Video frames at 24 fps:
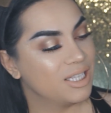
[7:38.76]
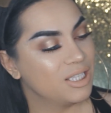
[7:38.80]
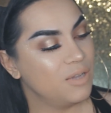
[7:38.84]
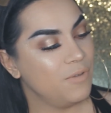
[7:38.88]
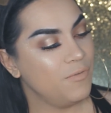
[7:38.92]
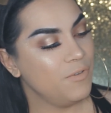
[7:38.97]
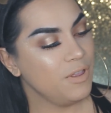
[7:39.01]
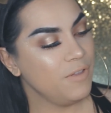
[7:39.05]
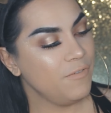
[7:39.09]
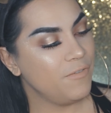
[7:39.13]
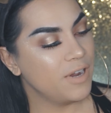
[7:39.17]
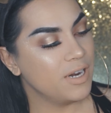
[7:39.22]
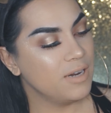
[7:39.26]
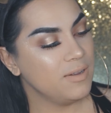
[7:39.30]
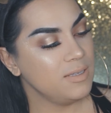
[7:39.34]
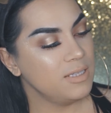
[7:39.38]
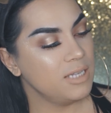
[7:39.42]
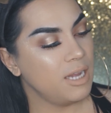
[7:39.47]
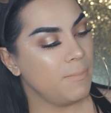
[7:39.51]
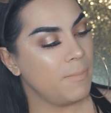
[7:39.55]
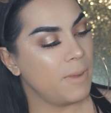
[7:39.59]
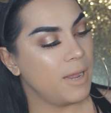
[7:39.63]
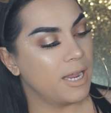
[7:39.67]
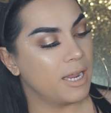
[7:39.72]
So for the final
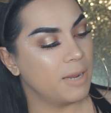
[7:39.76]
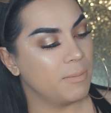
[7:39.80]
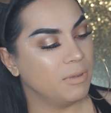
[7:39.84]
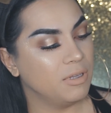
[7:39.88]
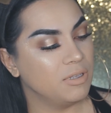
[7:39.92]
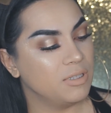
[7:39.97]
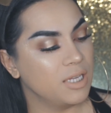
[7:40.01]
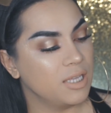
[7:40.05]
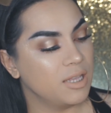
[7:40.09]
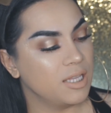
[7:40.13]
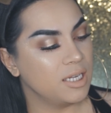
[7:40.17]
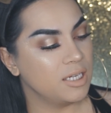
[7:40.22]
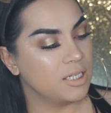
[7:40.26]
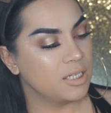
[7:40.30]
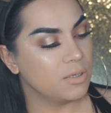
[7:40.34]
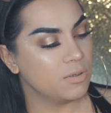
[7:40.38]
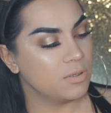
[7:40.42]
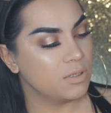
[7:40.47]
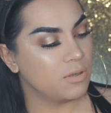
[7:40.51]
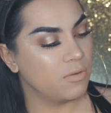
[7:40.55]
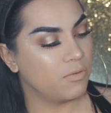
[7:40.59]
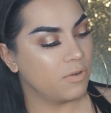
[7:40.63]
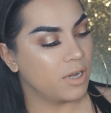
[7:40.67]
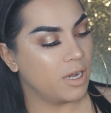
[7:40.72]
step, I am using the
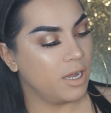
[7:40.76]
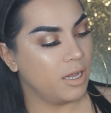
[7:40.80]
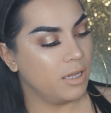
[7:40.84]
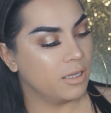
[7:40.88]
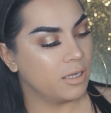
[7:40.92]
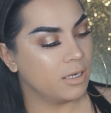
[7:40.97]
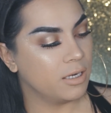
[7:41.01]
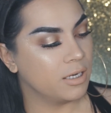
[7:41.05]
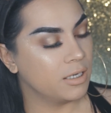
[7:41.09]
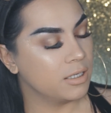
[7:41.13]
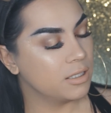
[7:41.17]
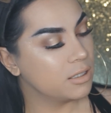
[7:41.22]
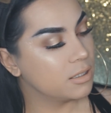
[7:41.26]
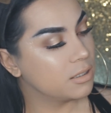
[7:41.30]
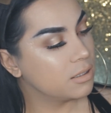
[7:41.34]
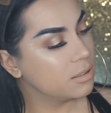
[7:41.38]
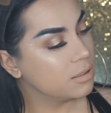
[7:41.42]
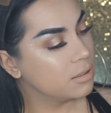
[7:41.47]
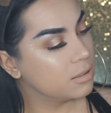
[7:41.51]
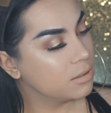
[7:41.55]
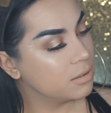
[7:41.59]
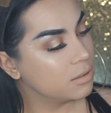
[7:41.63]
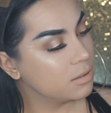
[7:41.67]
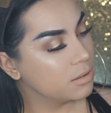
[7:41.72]
Dose of Colors
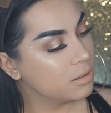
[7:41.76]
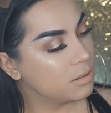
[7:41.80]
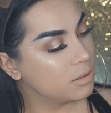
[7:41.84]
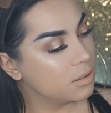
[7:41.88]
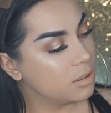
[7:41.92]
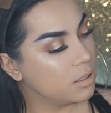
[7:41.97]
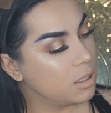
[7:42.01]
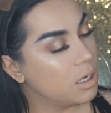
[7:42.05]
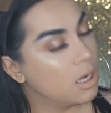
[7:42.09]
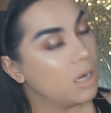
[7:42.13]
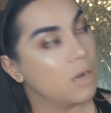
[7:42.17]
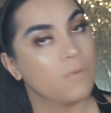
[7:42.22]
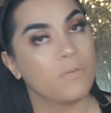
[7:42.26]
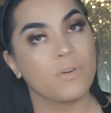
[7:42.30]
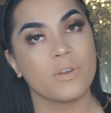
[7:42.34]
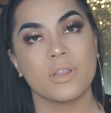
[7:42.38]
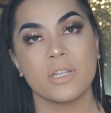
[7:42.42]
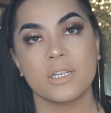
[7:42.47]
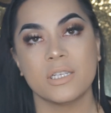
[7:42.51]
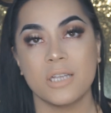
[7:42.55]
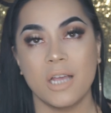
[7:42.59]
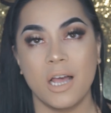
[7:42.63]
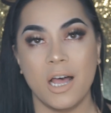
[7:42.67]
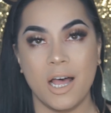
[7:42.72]
over
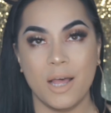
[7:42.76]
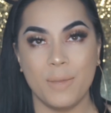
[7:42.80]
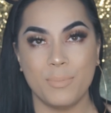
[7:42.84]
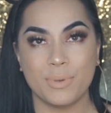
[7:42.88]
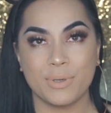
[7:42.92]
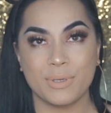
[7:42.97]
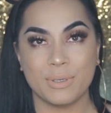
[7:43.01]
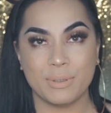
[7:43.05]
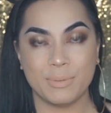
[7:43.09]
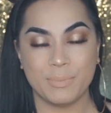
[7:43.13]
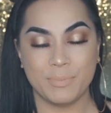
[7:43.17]
the top.